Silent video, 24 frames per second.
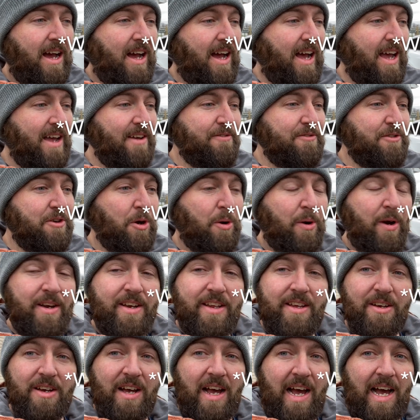I have no
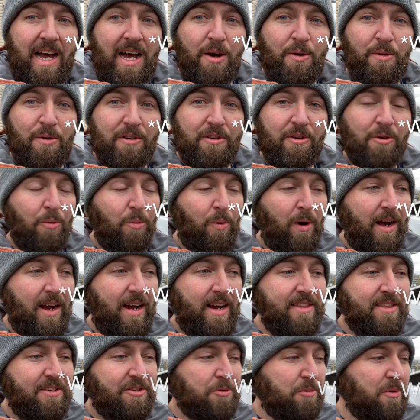idea how or why
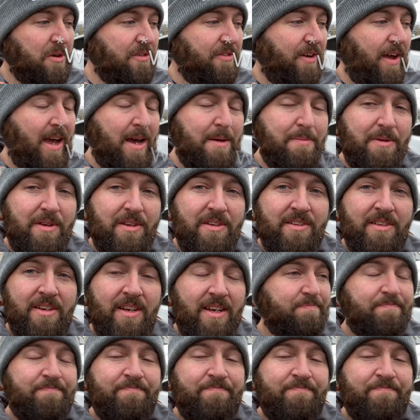this would have happened.